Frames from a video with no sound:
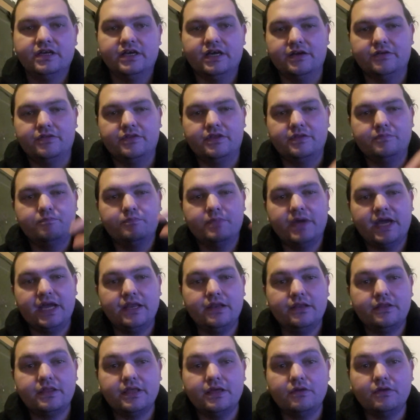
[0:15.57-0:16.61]
The
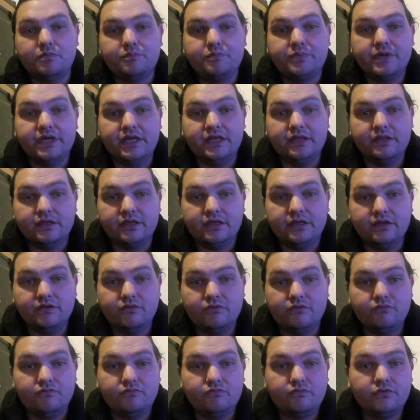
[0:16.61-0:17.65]
main thing would be that
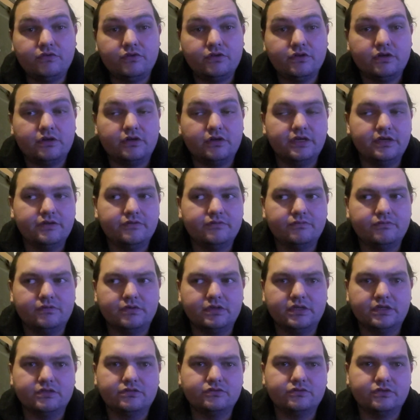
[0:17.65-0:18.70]
you kind of
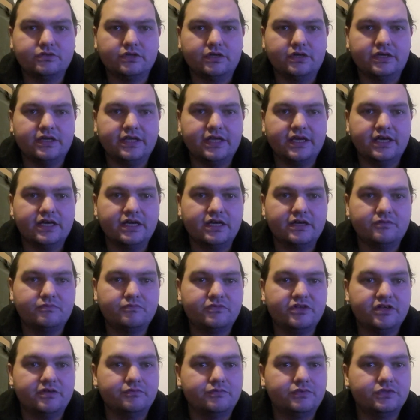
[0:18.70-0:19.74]
want to try and get a
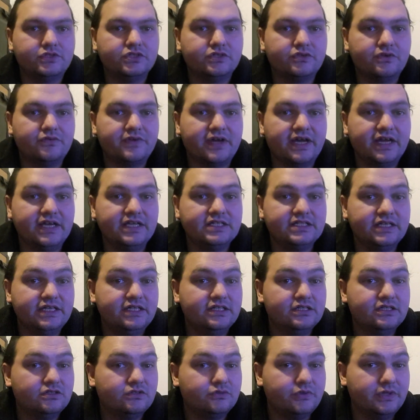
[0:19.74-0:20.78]
temperature of
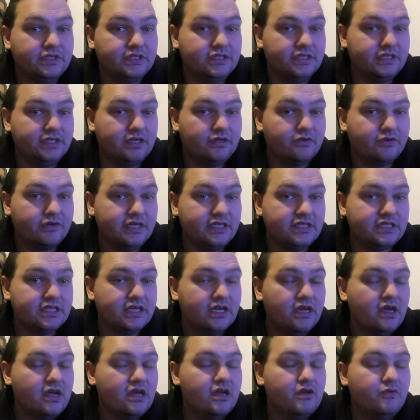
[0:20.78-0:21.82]
18 to 20 degrees,
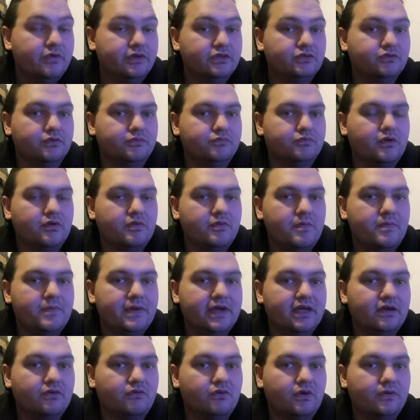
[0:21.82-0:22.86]
which would probably be
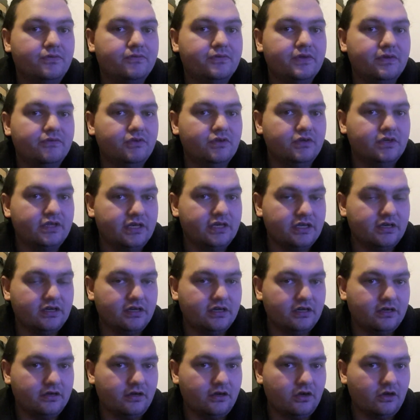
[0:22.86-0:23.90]
better off if you did
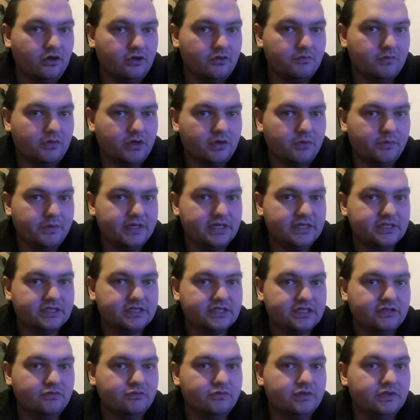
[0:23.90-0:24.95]
it at home on a
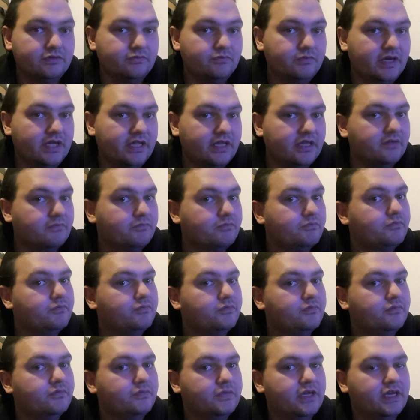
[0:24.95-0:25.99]
windowsill where
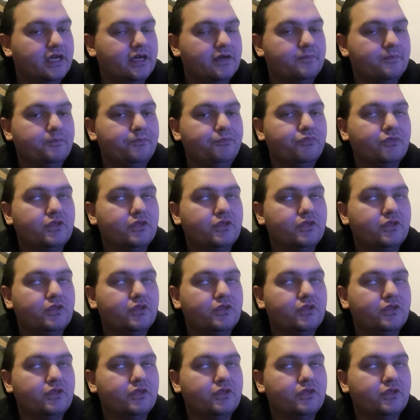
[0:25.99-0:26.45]
the